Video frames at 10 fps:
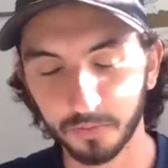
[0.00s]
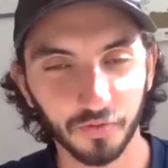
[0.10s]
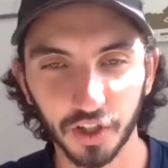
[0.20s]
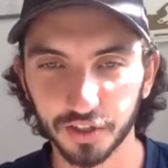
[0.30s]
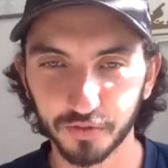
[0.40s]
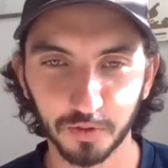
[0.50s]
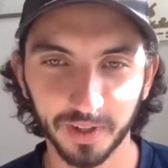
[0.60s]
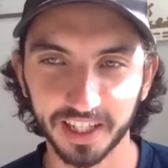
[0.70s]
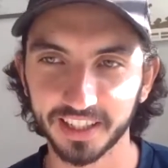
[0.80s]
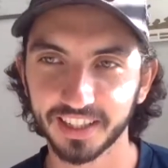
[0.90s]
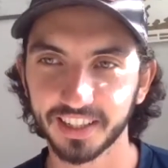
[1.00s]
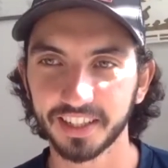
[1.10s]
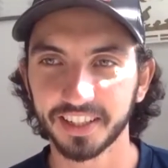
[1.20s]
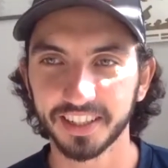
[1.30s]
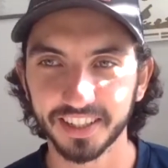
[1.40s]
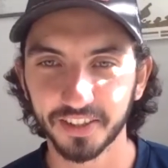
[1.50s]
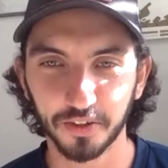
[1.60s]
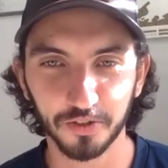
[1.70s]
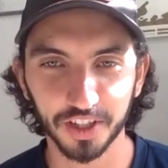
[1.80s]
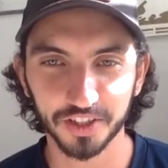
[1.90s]
First of all, man,
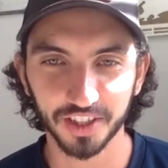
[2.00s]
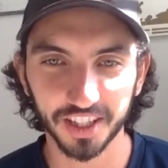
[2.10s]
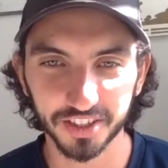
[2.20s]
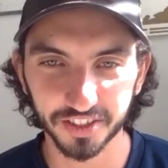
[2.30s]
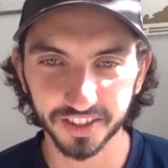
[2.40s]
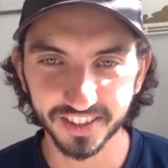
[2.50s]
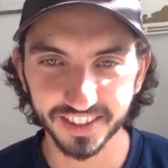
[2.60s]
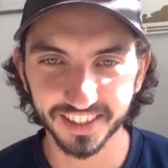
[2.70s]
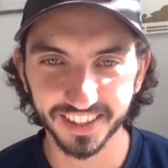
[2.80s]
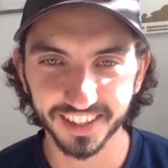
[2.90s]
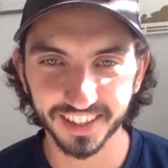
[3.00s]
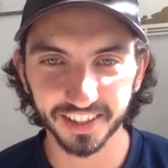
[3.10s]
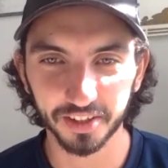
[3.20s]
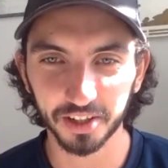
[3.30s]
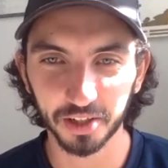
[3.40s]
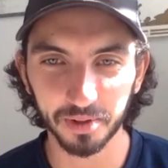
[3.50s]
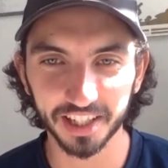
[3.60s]
congratulations. You're gonna be